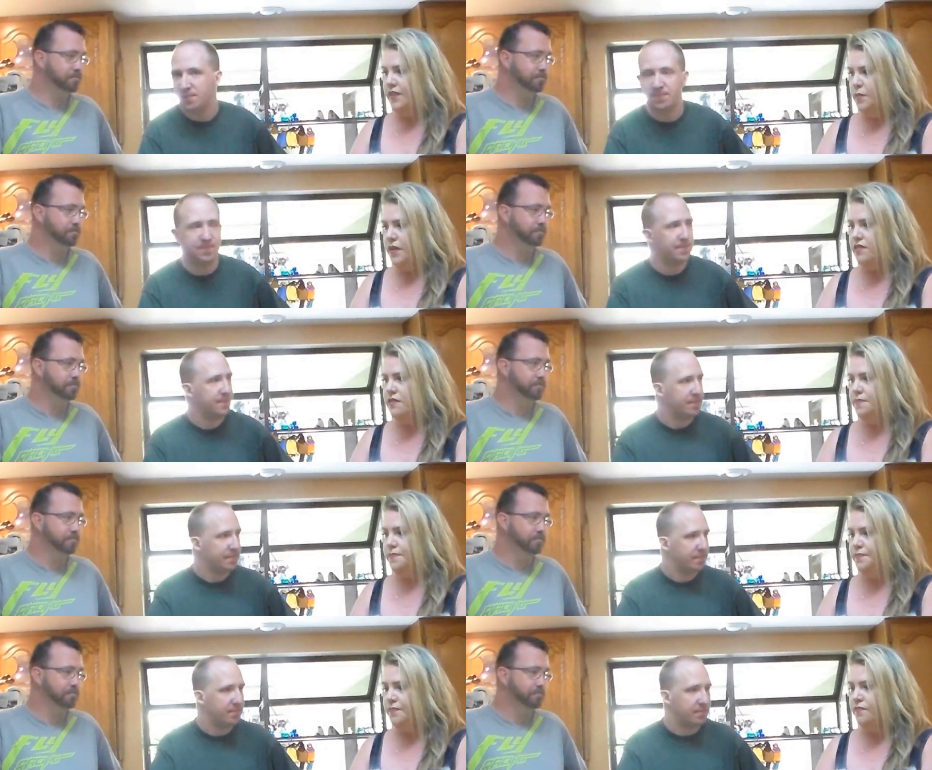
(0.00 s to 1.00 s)
Speaker 1: Jack in the Box.
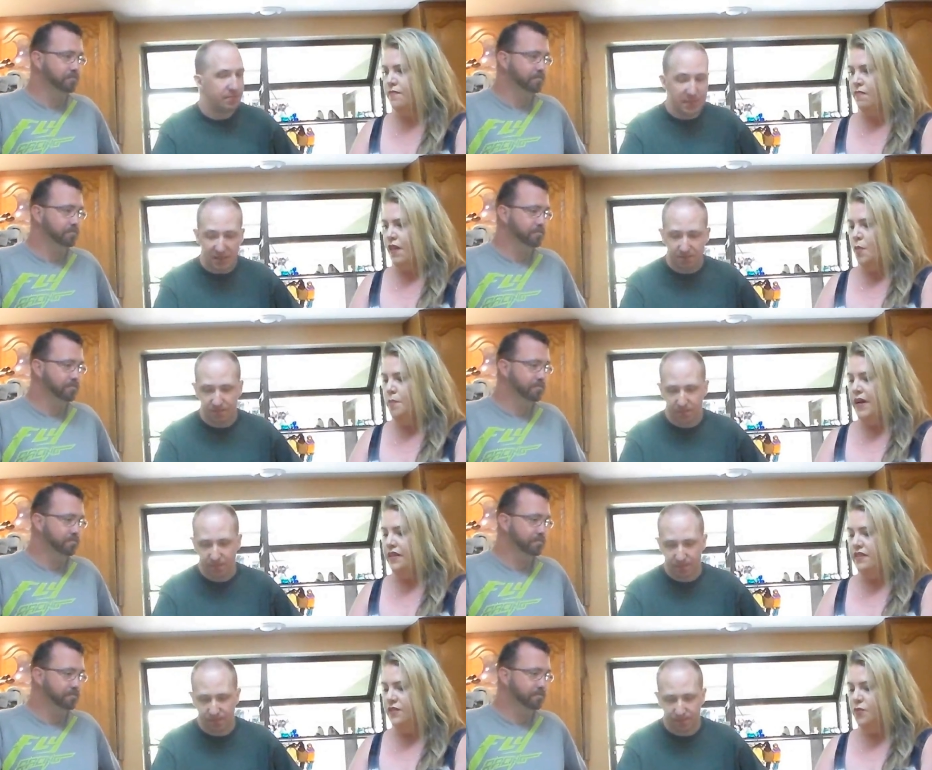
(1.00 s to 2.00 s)
Yeah.
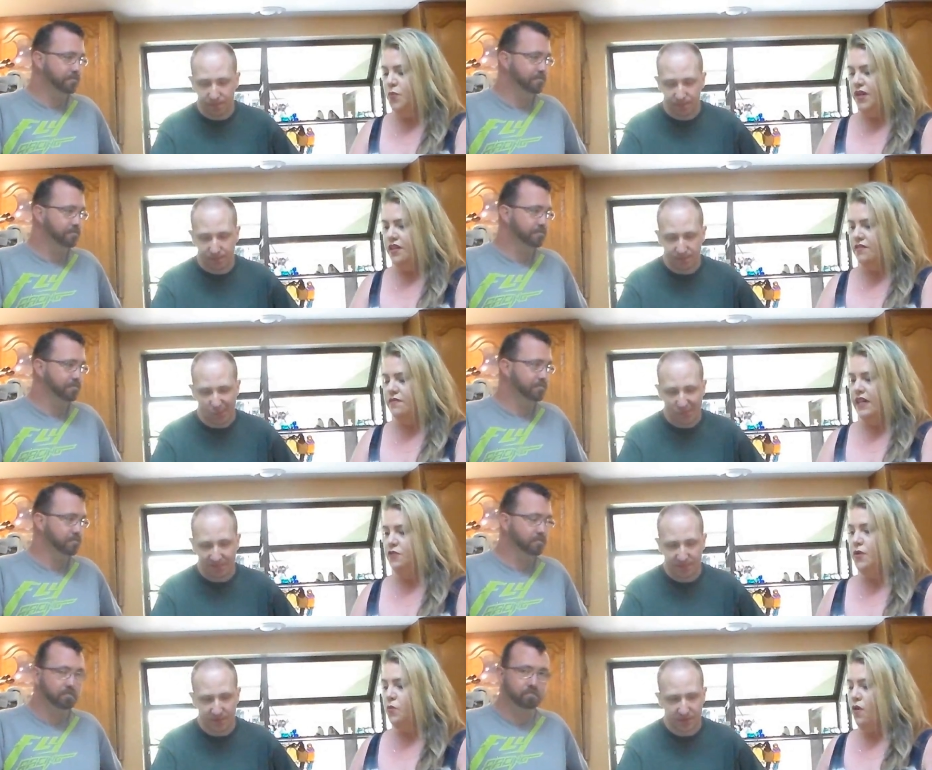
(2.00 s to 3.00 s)
But if we're,
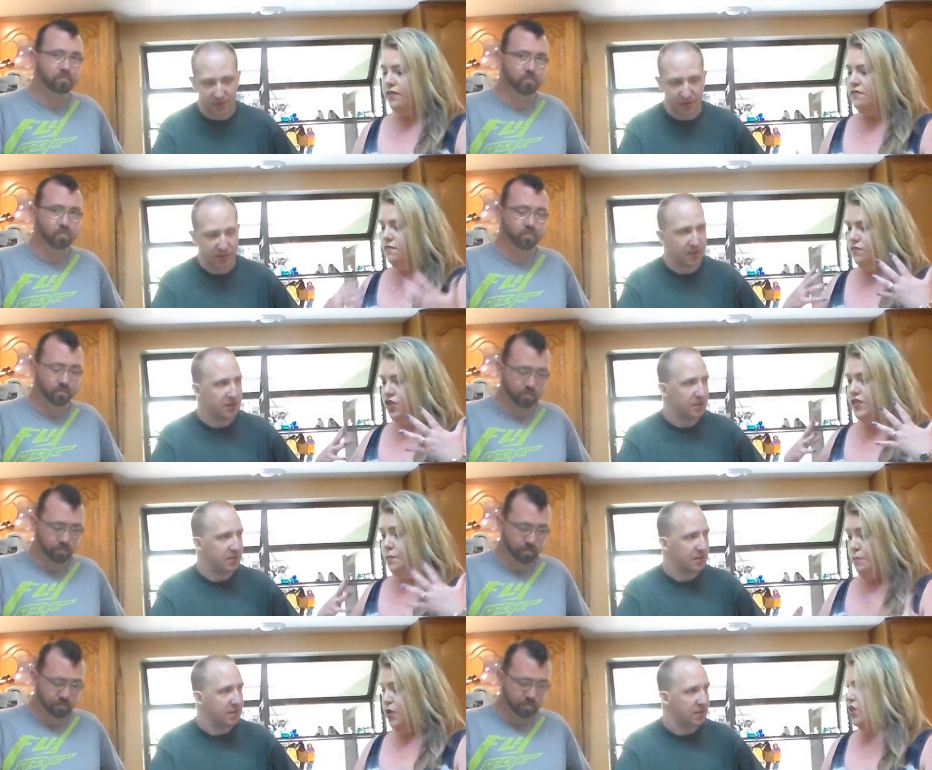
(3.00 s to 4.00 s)
if we want
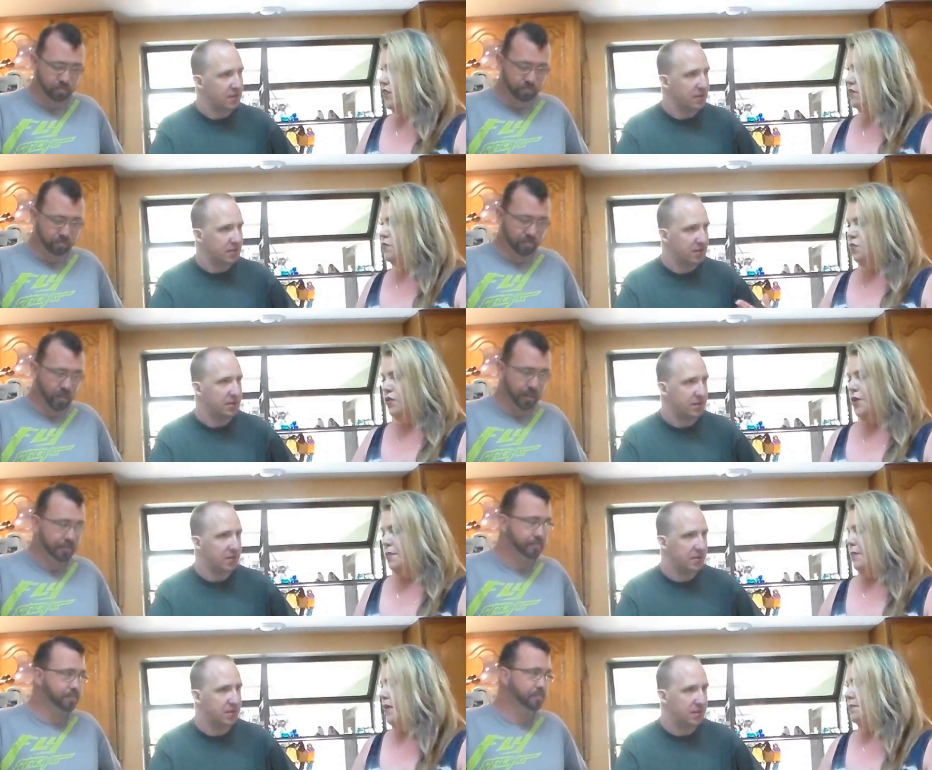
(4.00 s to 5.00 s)
just a burger, we'll
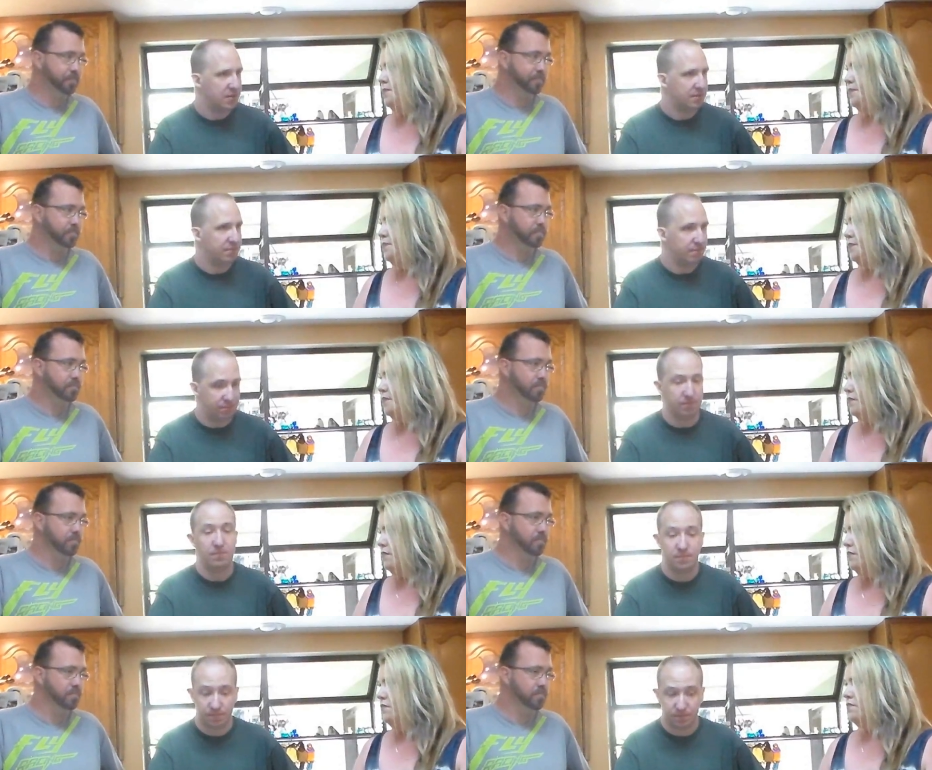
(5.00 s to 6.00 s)
go to Big Bun.
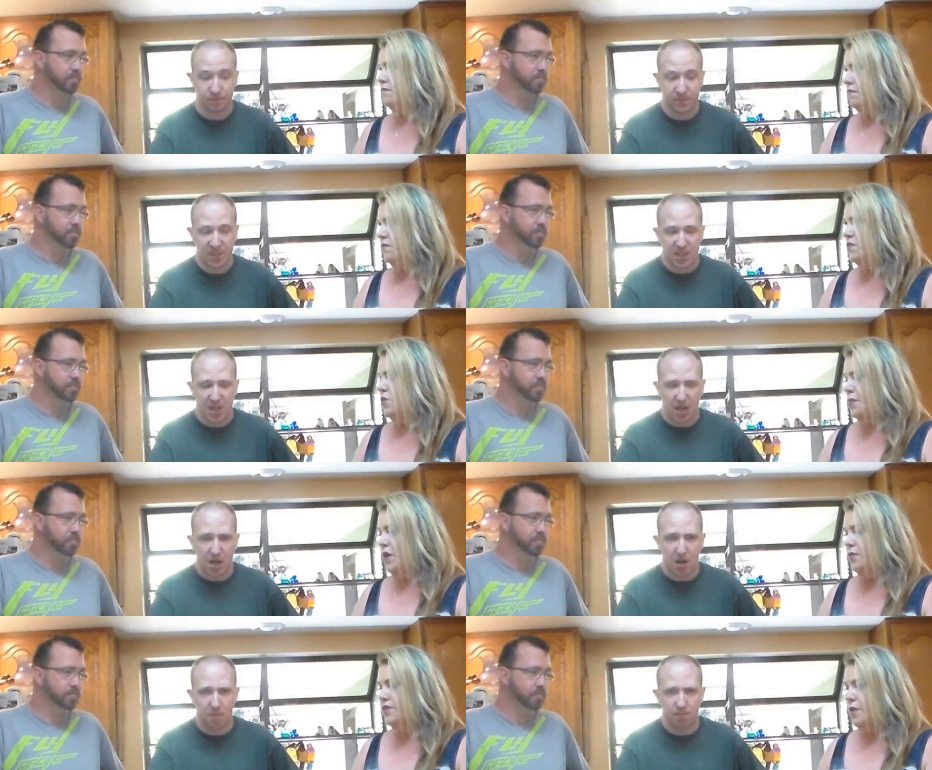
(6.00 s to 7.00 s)
Speaker 2: Mm.
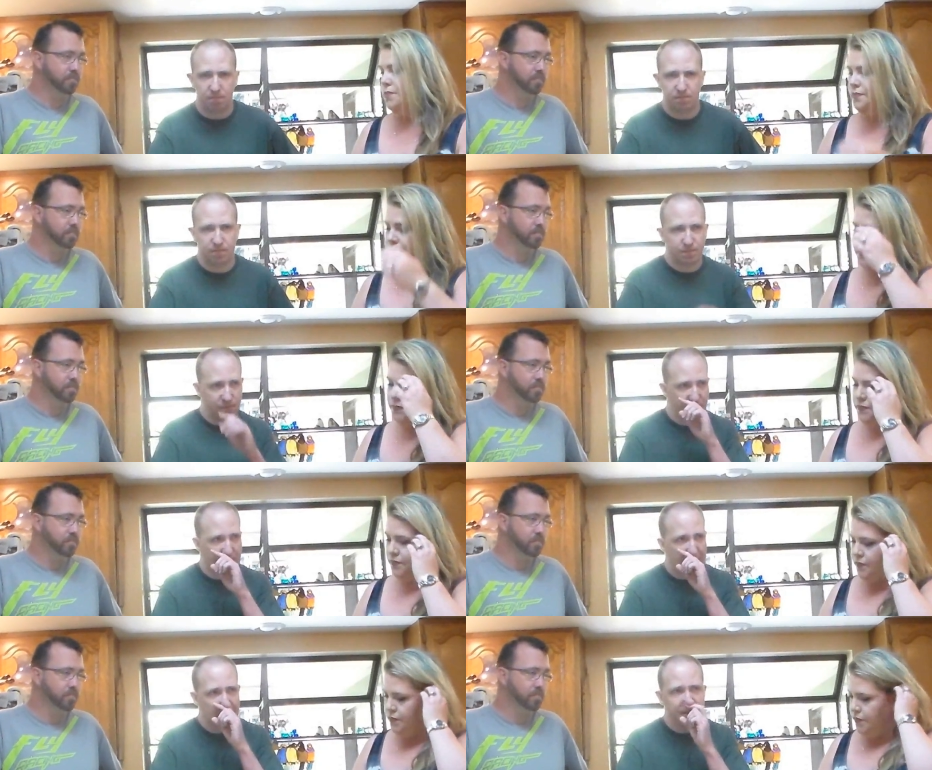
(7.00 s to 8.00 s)
Um,
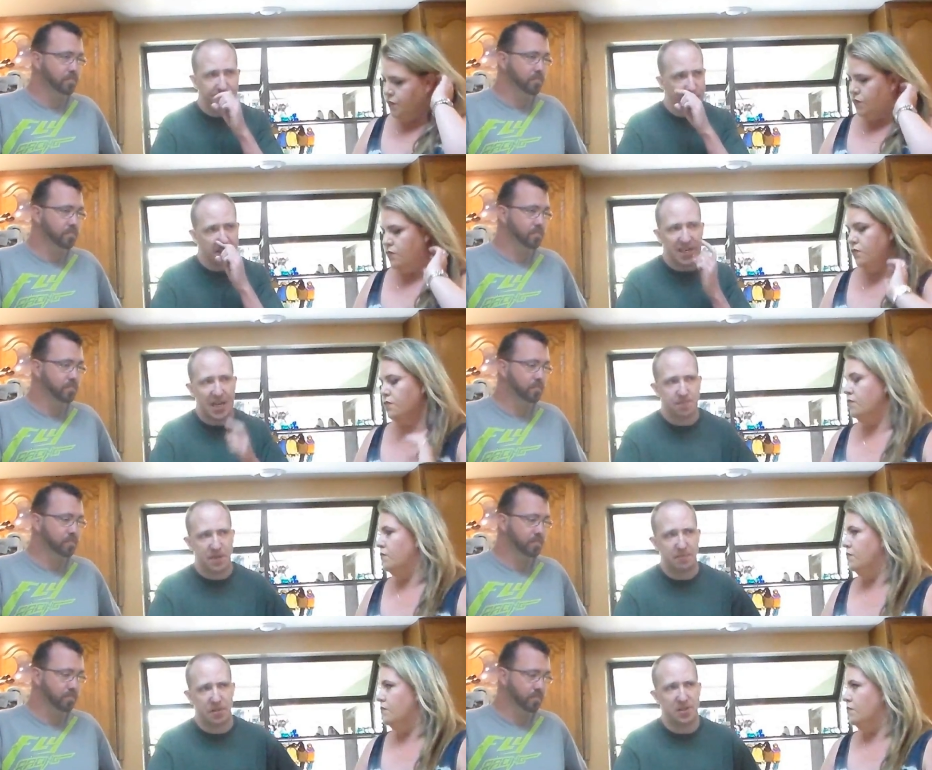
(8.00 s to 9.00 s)
I've only
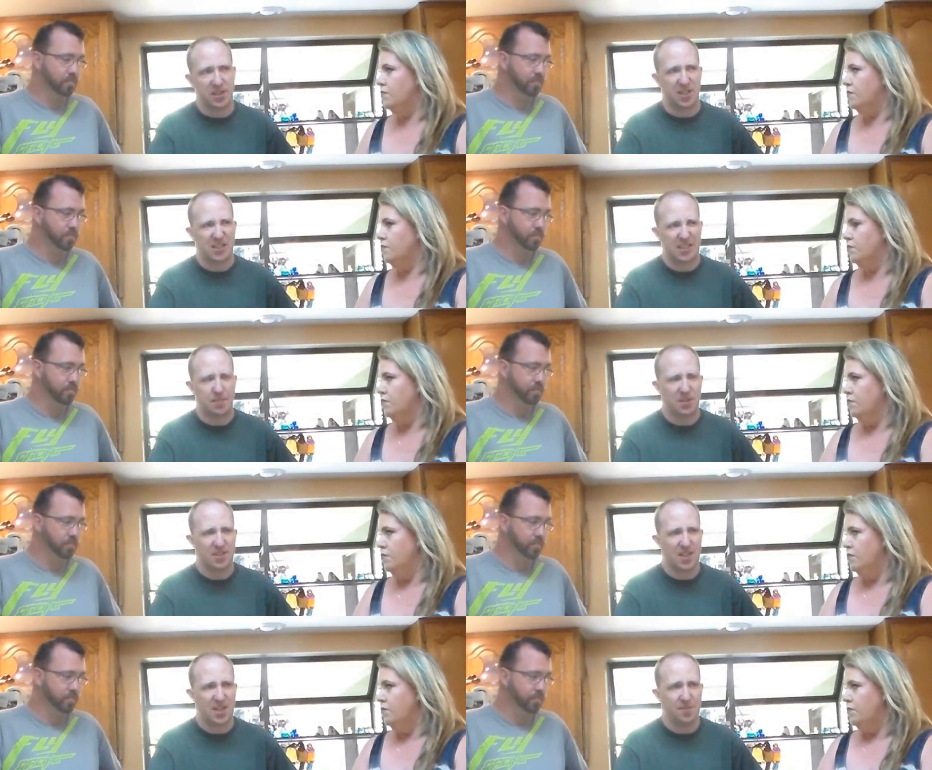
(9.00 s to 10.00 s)
had Big Bun a
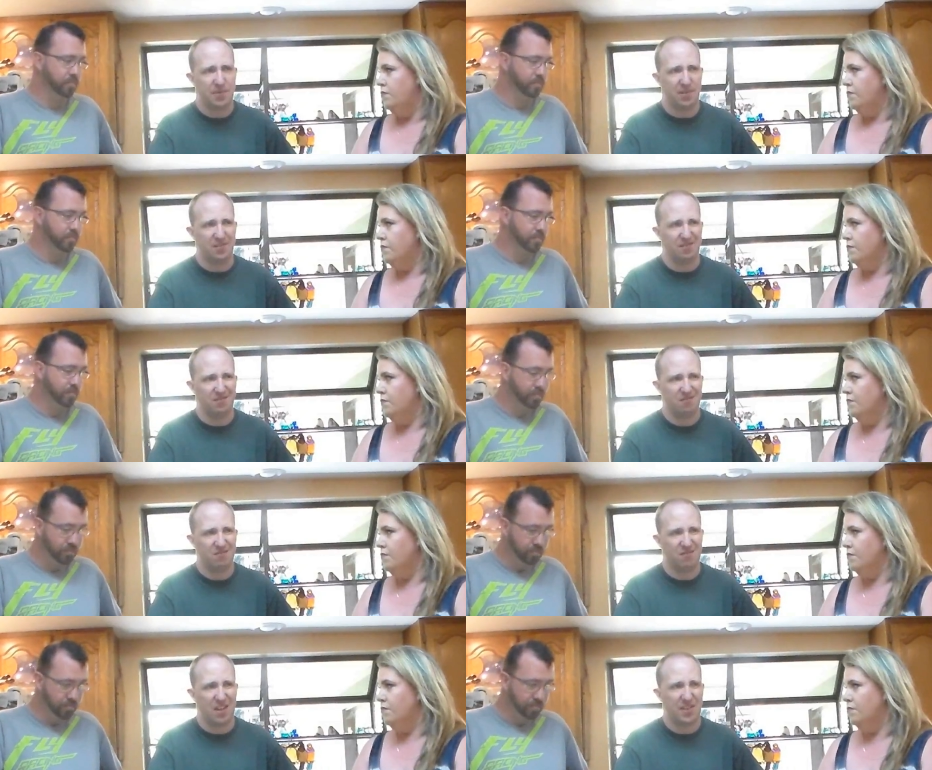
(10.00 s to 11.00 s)
couple of times, and
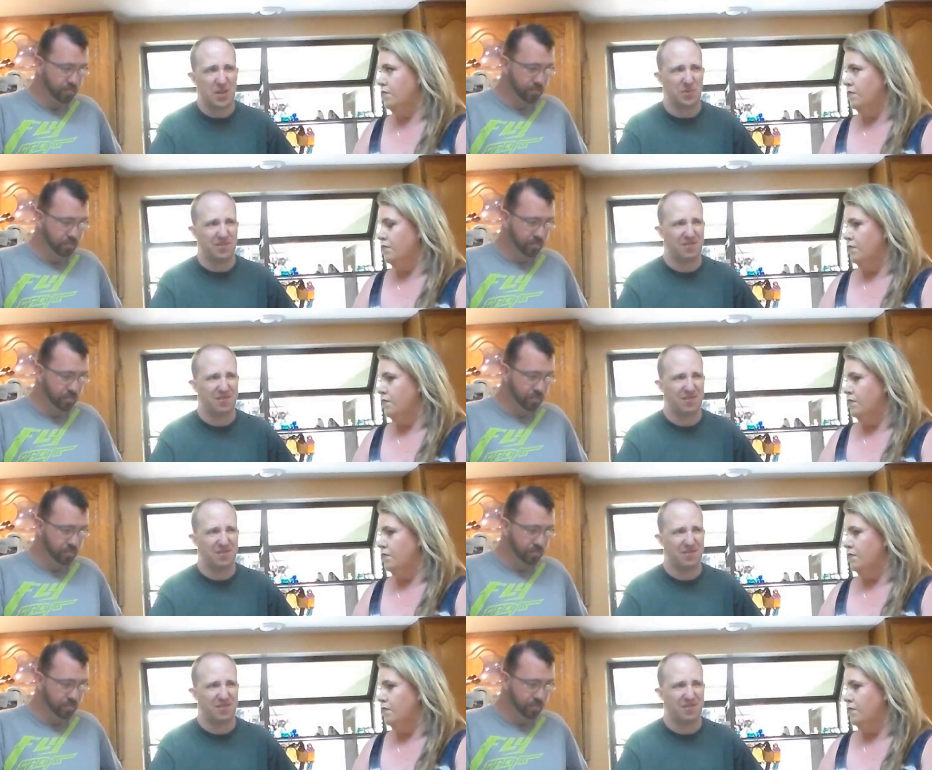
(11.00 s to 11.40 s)
I thought it